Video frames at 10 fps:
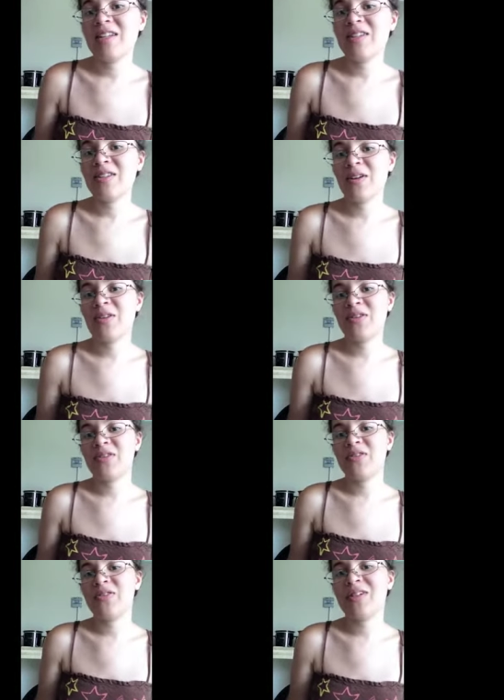not your
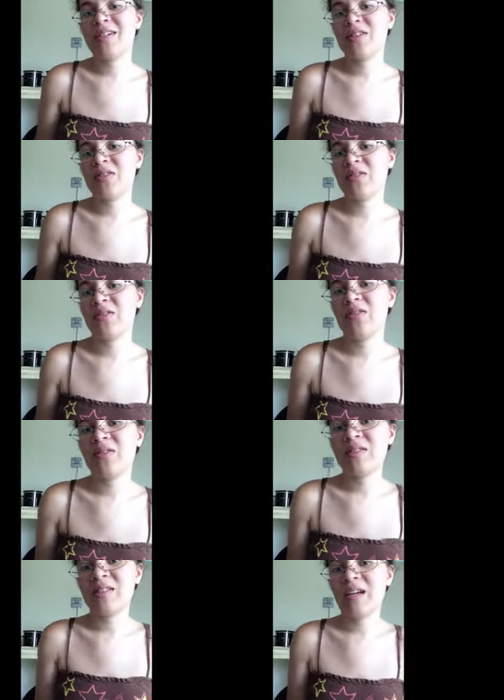traditional
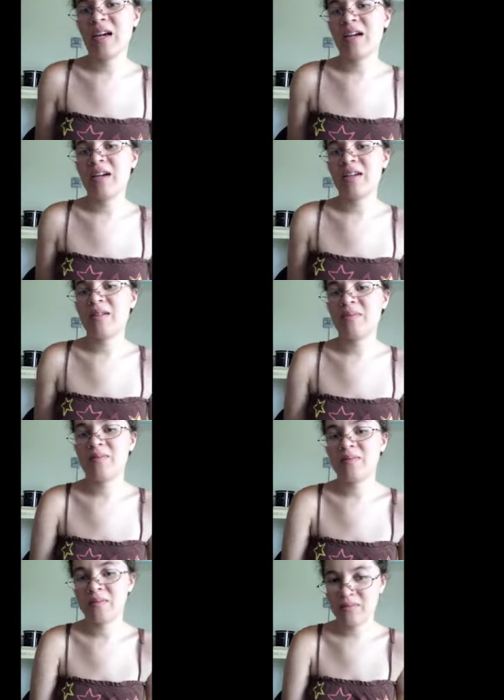type.
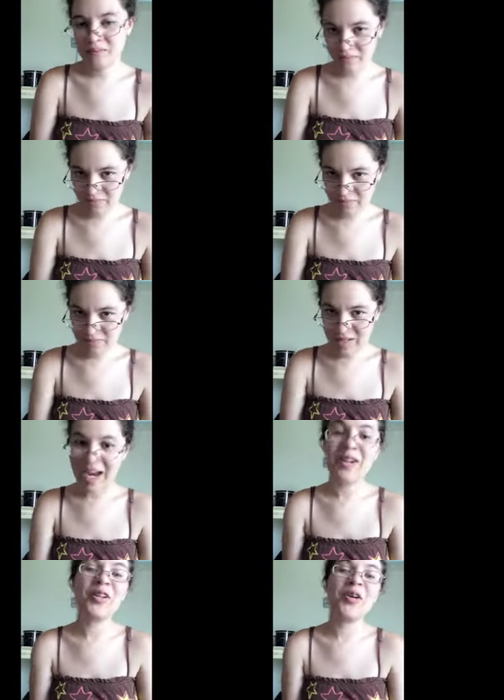I
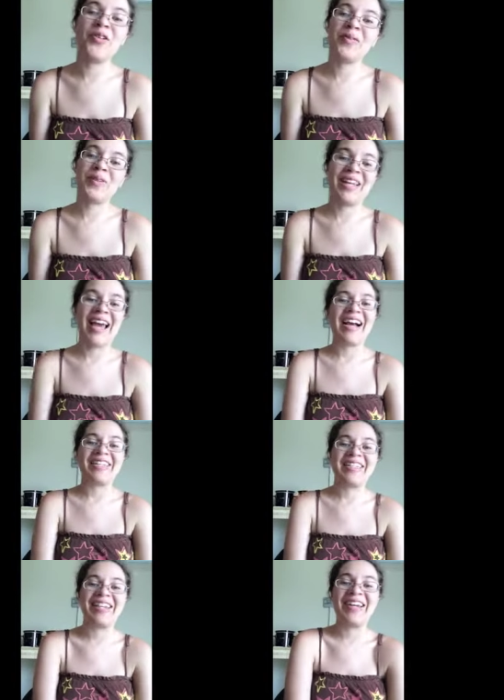don't know if I'm going to
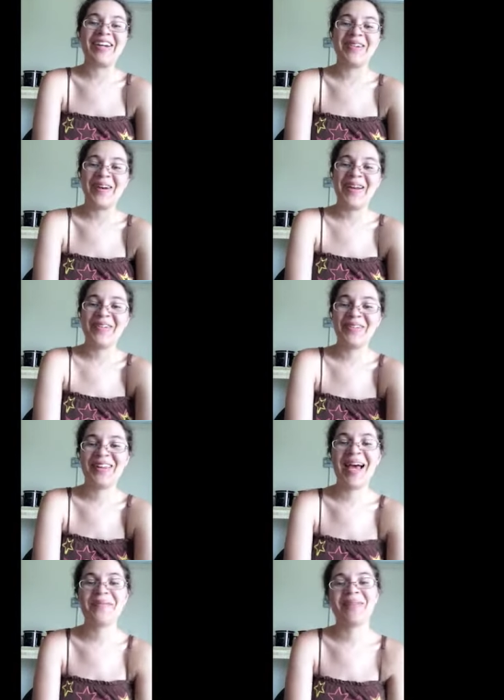actually get credit for
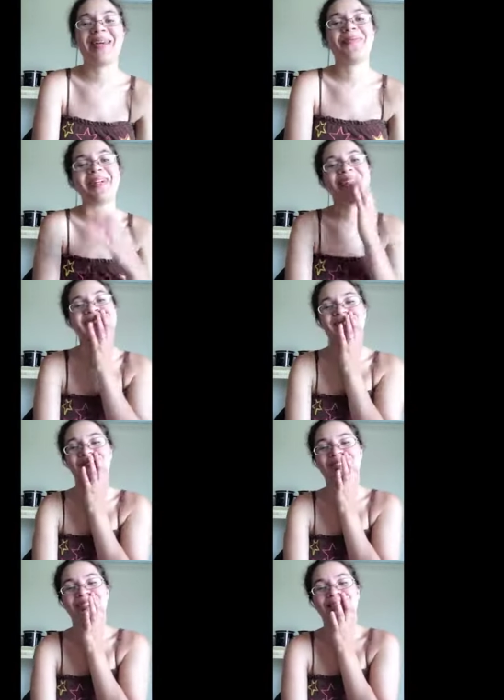that, but I put it in the
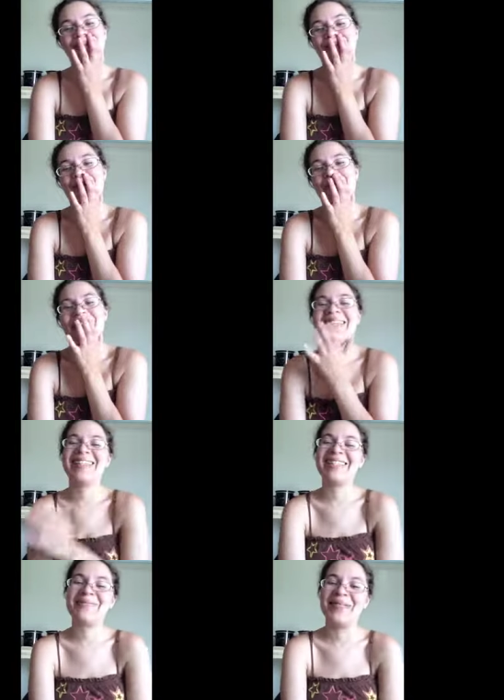Flickr group
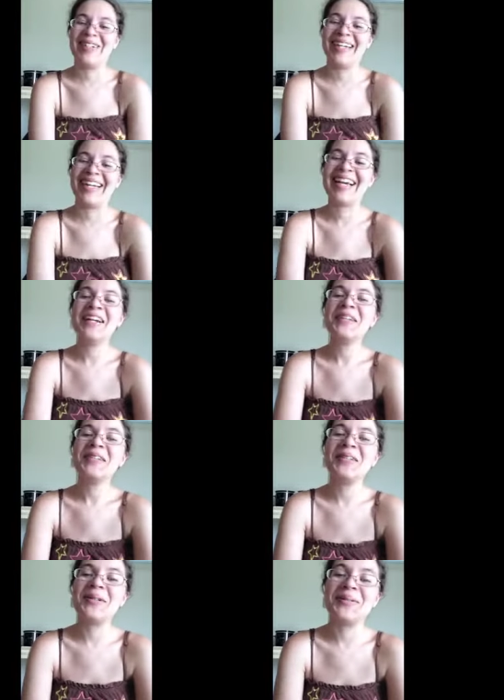this morning,
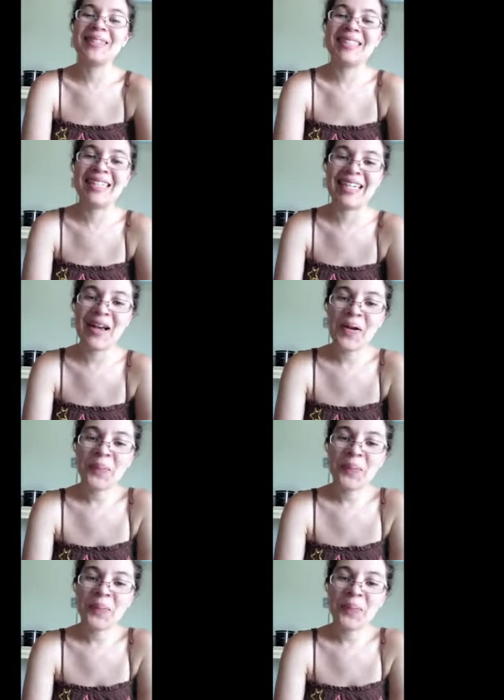so we'll see